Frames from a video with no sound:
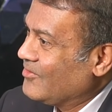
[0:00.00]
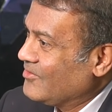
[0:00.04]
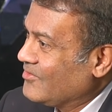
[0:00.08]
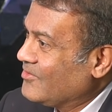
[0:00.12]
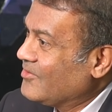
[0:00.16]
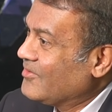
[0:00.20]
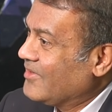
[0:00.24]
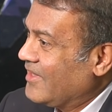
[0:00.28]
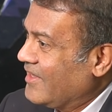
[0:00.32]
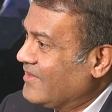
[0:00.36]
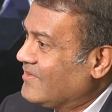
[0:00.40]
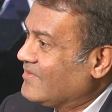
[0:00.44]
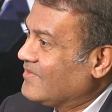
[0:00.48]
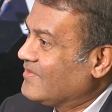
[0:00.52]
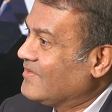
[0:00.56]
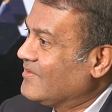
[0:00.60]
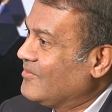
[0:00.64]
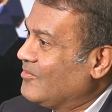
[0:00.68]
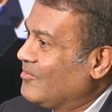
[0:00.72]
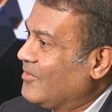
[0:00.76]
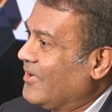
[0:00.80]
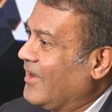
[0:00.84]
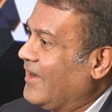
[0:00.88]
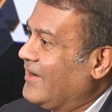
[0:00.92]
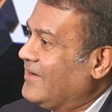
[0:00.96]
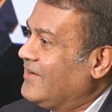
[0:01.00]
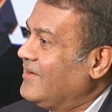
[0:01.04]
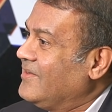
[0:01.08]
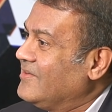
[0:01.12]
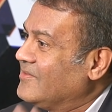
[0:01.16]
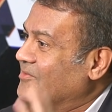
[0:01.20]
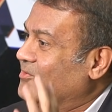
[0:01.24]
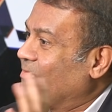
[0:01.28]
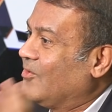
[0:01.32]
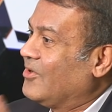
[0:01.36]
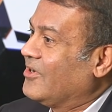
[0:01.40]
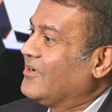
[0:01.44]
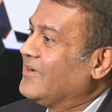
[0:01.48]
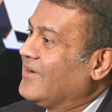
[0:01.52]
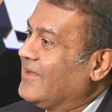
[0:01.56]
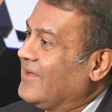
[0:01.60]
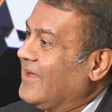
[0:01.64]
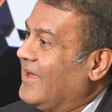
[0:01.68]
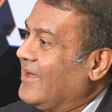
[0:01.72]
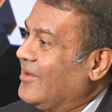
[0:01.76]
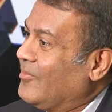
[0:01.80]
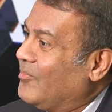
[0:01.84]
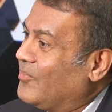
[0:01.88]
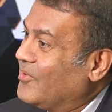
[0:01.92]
So that's at least what I